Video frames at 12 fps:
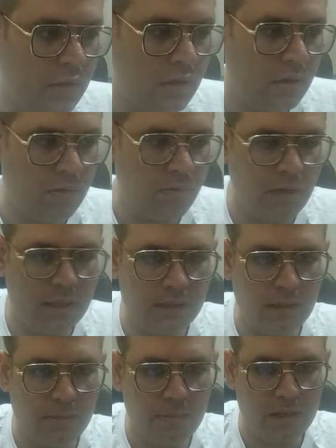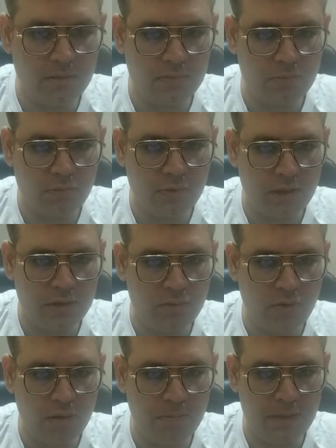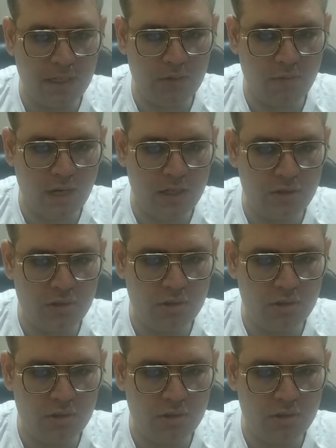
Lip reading: What is the best move here? You are playing white.